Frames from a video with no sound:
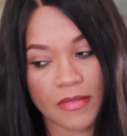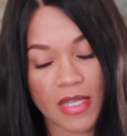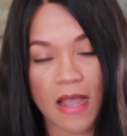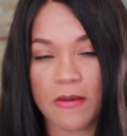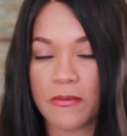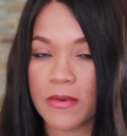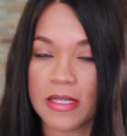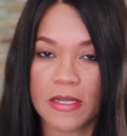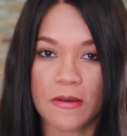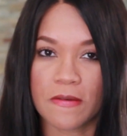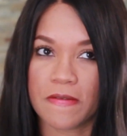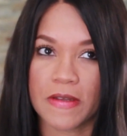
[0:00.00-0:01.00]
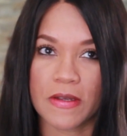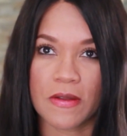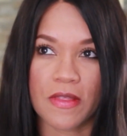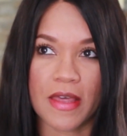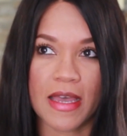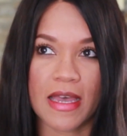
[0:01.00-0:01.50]
I really don't
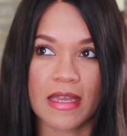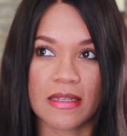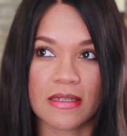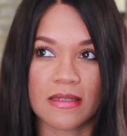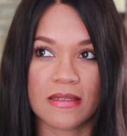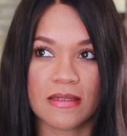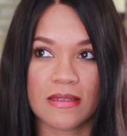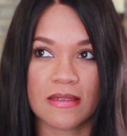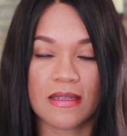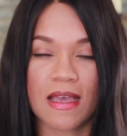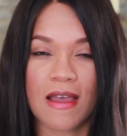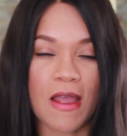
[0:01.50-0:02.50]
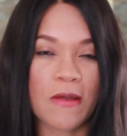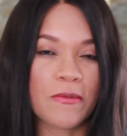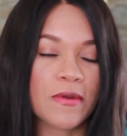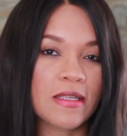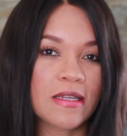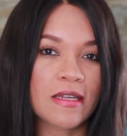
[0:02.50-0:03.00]
feel that, I
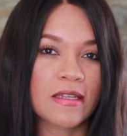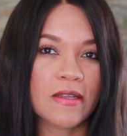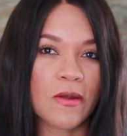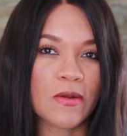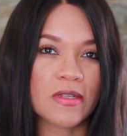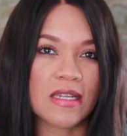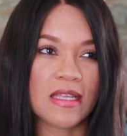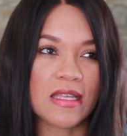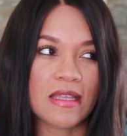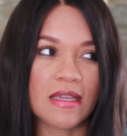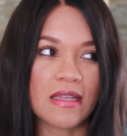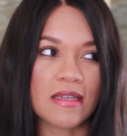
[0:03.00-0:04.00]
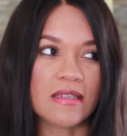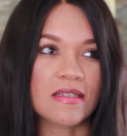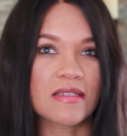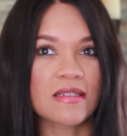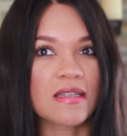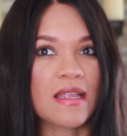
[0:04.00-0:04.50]
really couldn't notice anything,
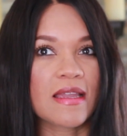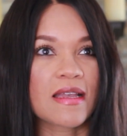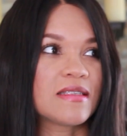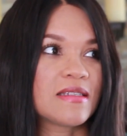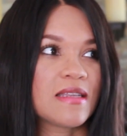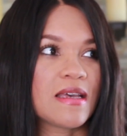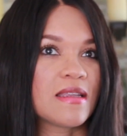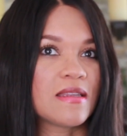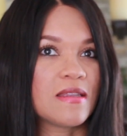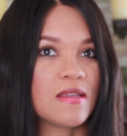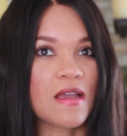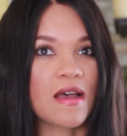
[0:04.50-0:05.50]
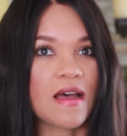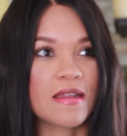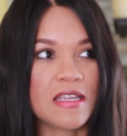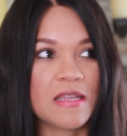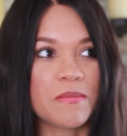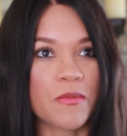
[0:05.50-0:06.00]
because like I said, I
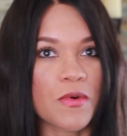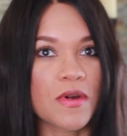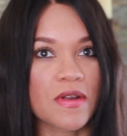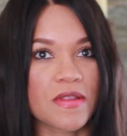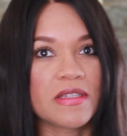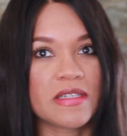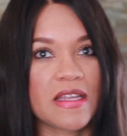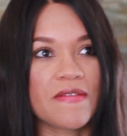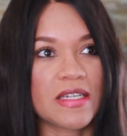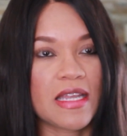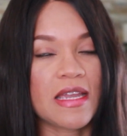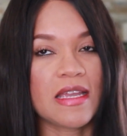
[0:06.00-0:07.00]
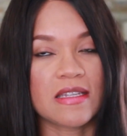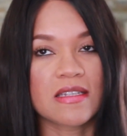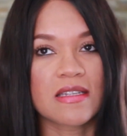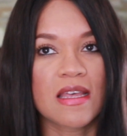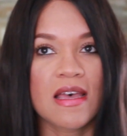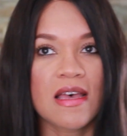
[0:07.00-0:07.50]
need more than 7
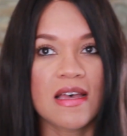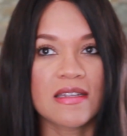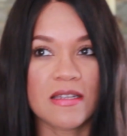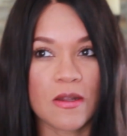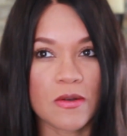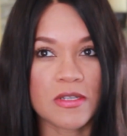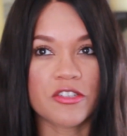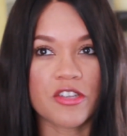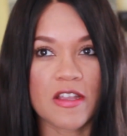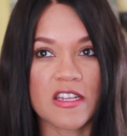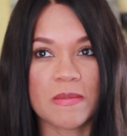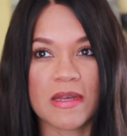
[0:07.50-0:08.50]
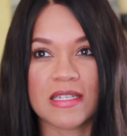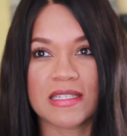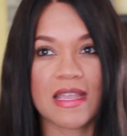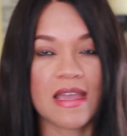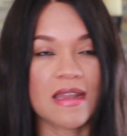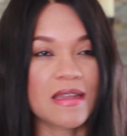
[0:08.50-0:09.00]
days to notice a change in my
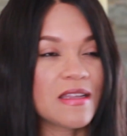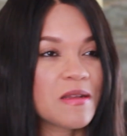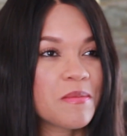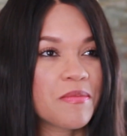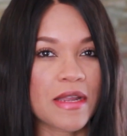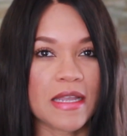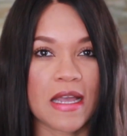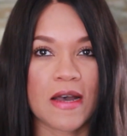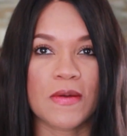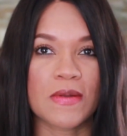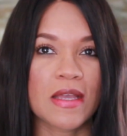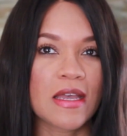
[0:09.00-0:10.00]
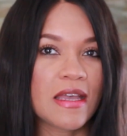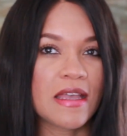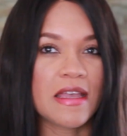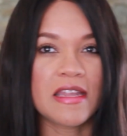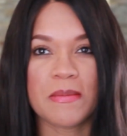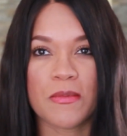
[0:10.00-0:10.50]
skin. It didn't break out
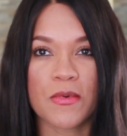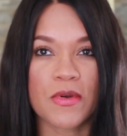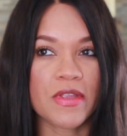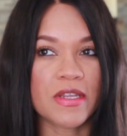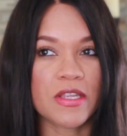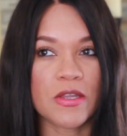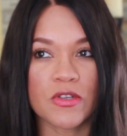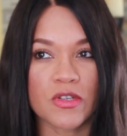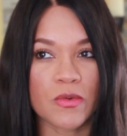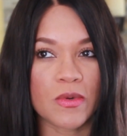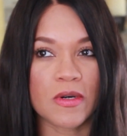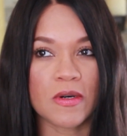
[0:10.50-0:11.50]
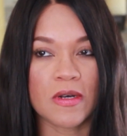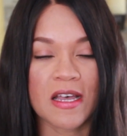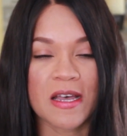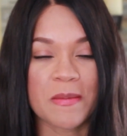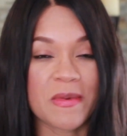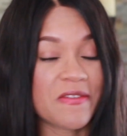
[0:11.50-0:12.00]
any more than usual.
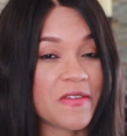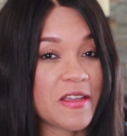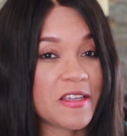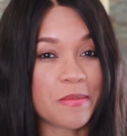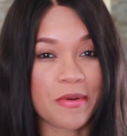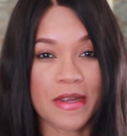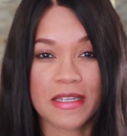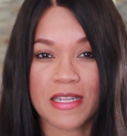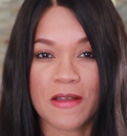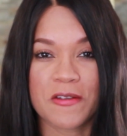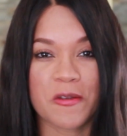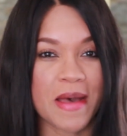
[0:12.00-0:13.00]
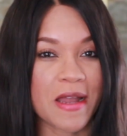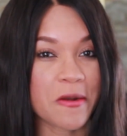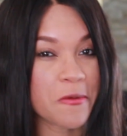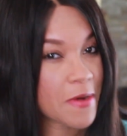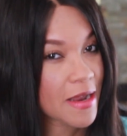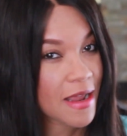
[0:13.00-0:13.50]
My face breaks out no matter
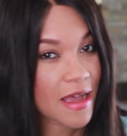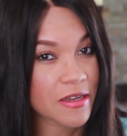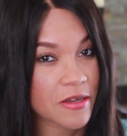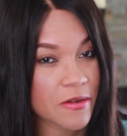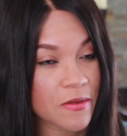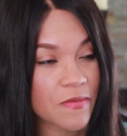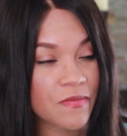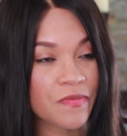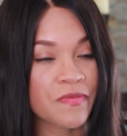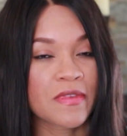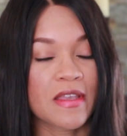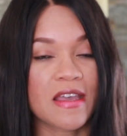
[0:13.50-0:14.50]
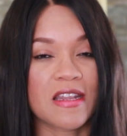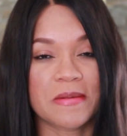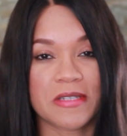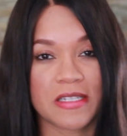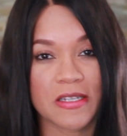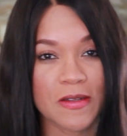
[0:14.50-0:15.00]
what I do, and I'm
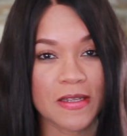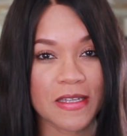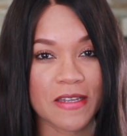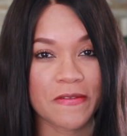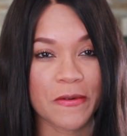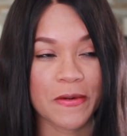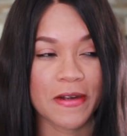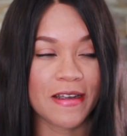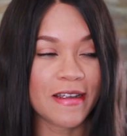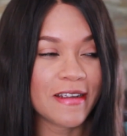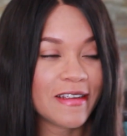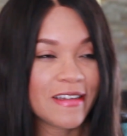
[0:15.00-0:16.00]
still looking for